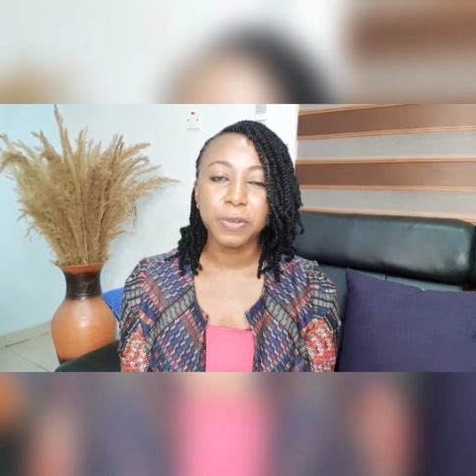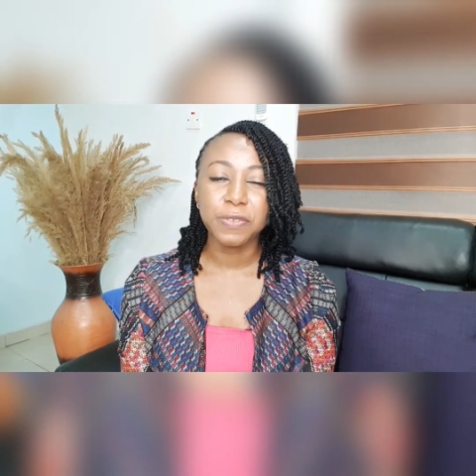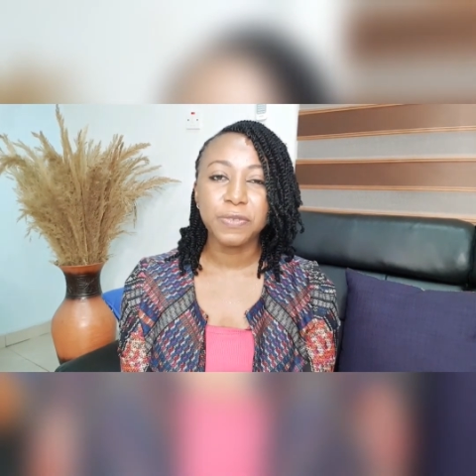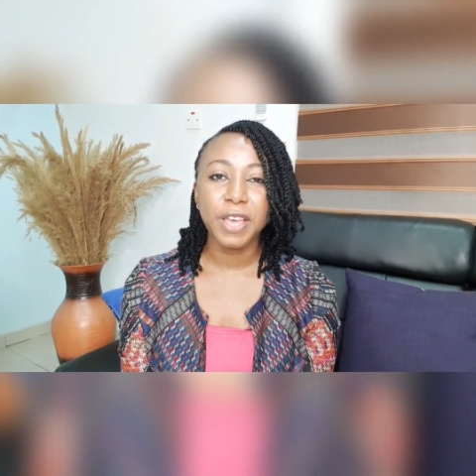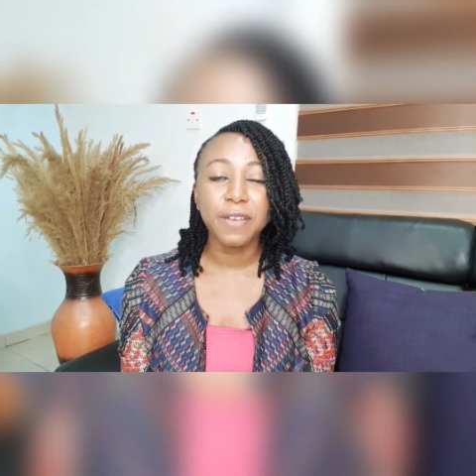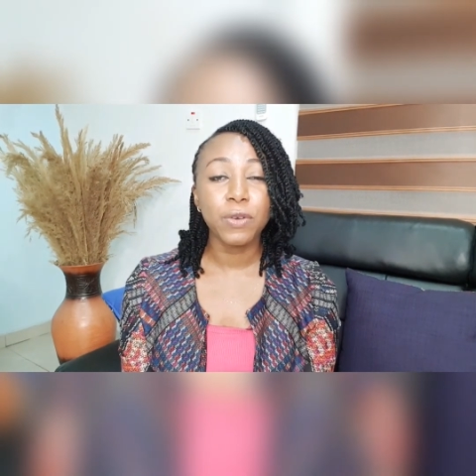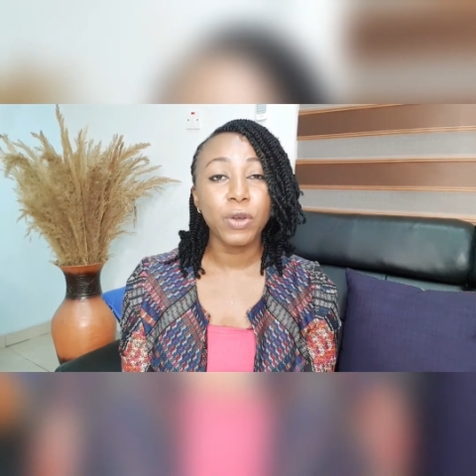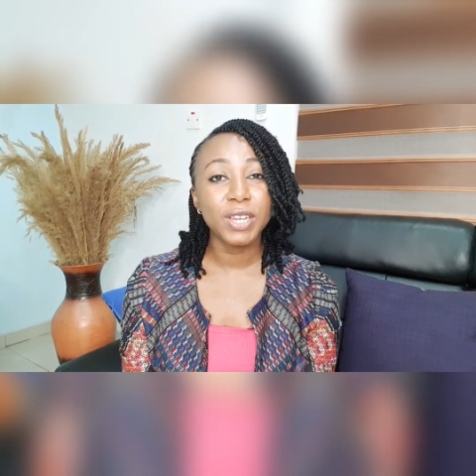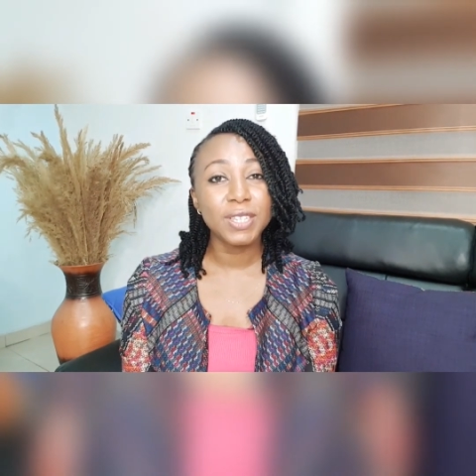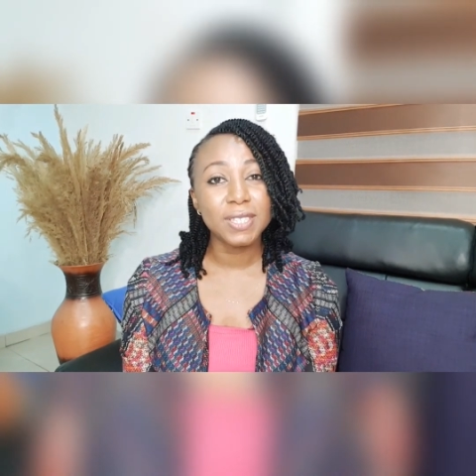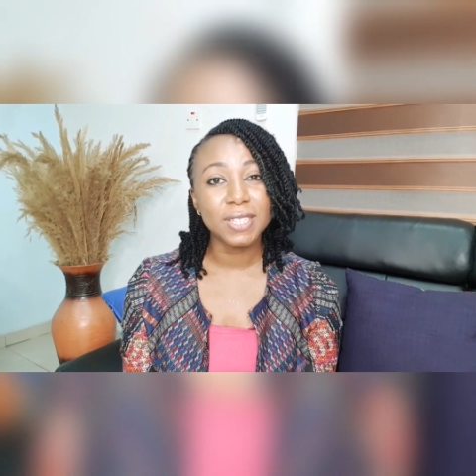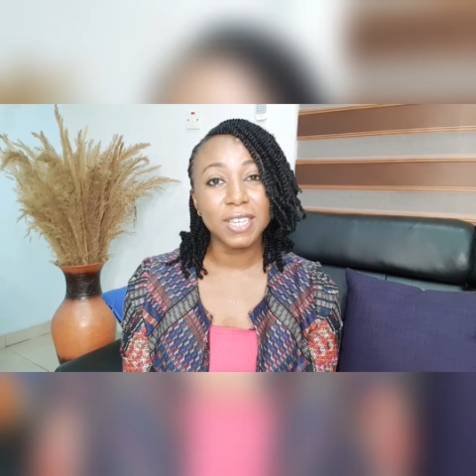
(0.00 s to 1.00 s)
If you have oily
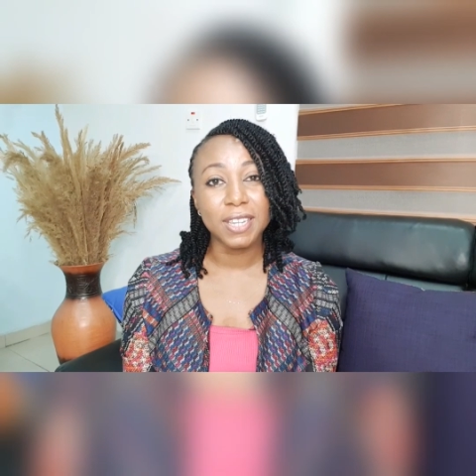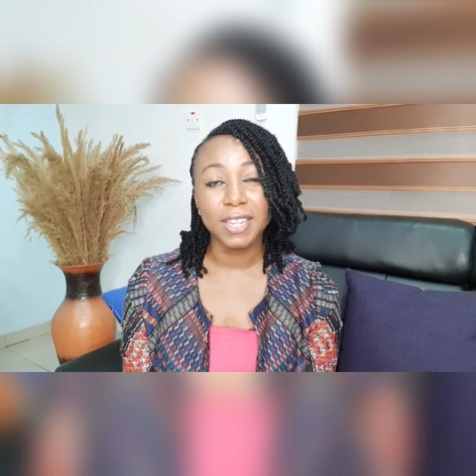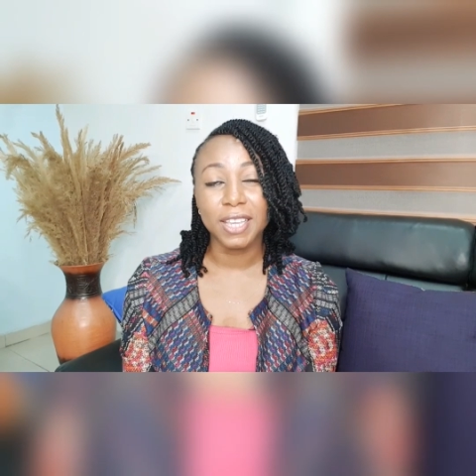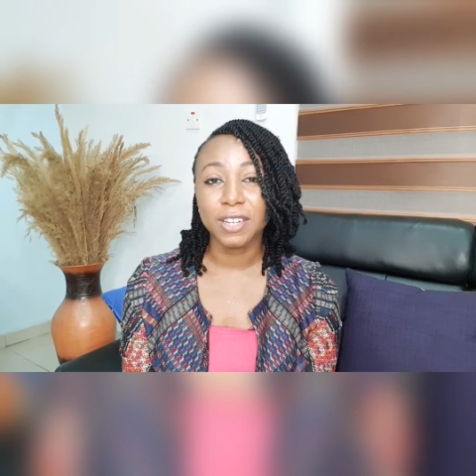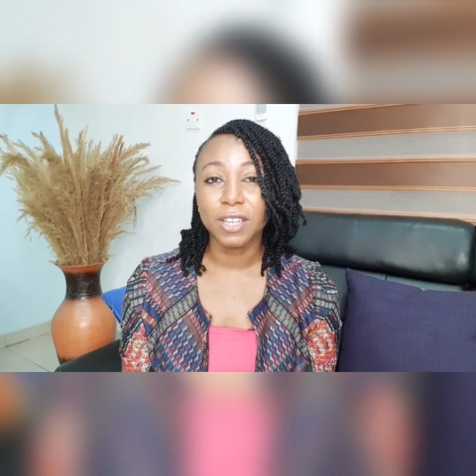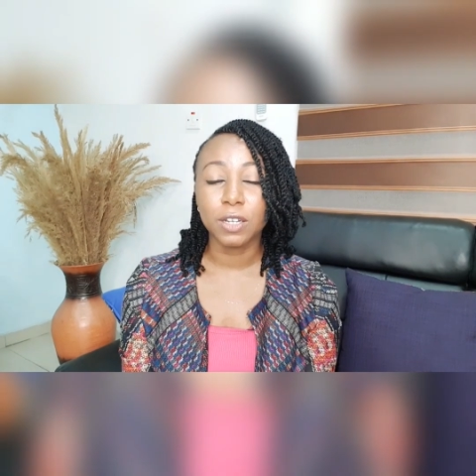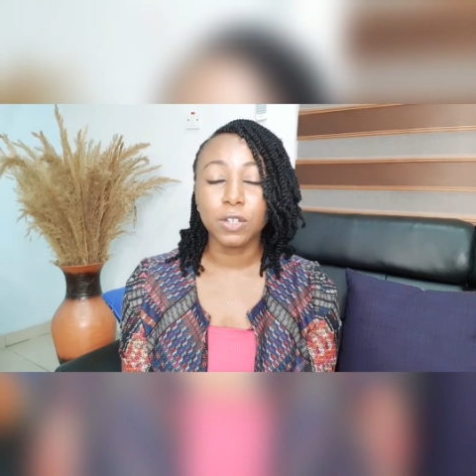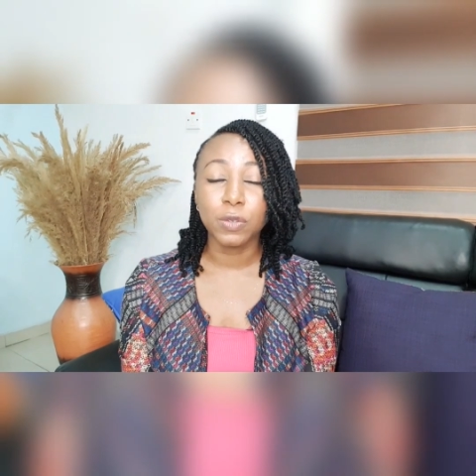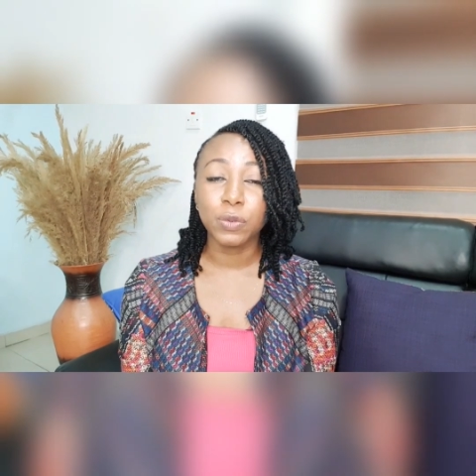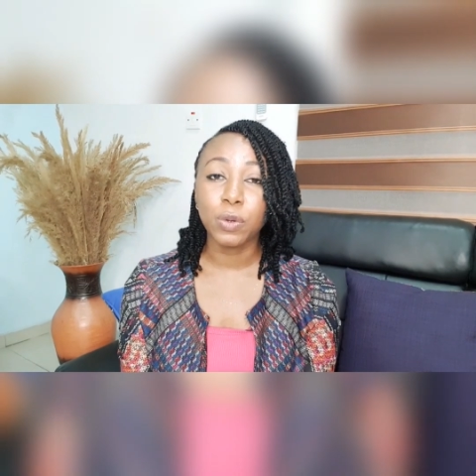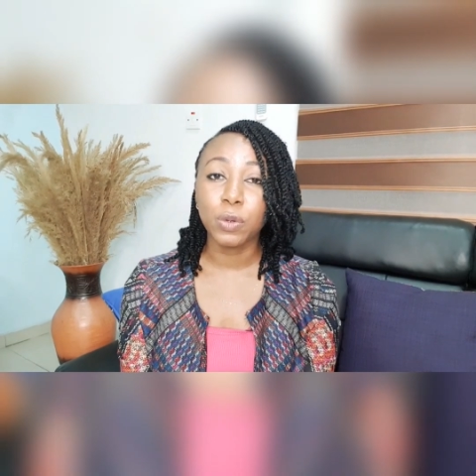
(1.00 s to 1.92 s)
skin, then